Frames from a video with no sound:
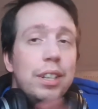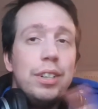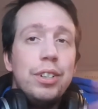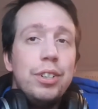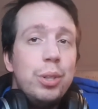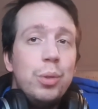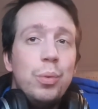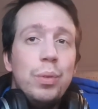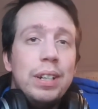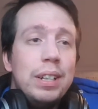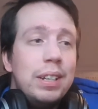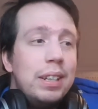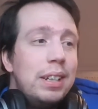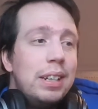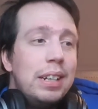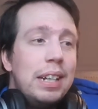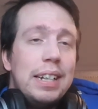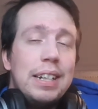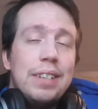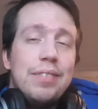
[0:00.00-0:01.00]
doing
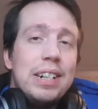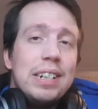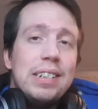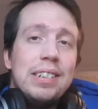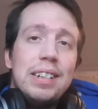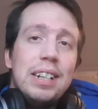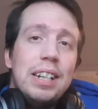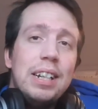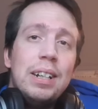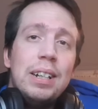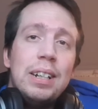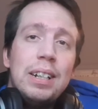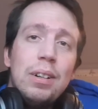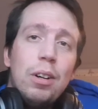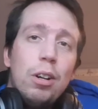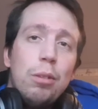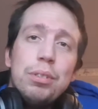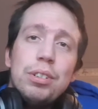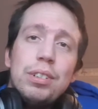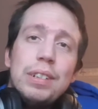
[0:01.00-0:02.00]
like wrestling
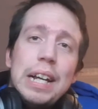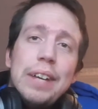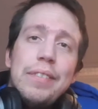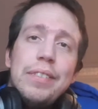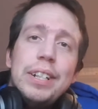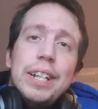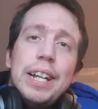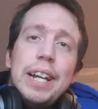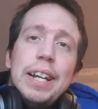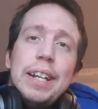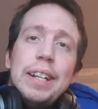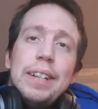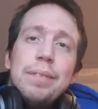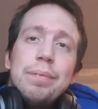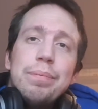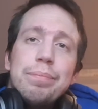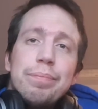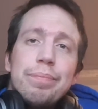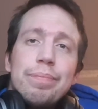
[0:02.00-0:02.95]
almost every day.